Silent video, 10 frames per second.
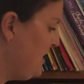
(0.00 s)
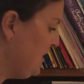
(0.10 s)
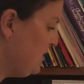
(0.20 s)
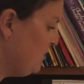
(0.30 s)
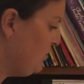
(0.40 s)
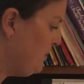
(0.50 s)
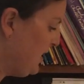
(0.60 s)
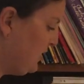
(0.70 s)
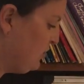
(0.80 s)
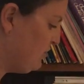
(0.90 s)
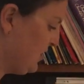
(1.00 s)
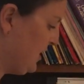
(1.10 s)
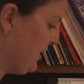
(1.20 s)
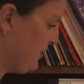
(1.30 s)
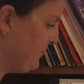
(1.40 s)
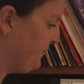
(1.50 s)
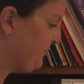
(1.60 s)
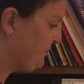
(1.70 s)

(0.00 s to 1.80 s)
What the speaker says: little bit trickier,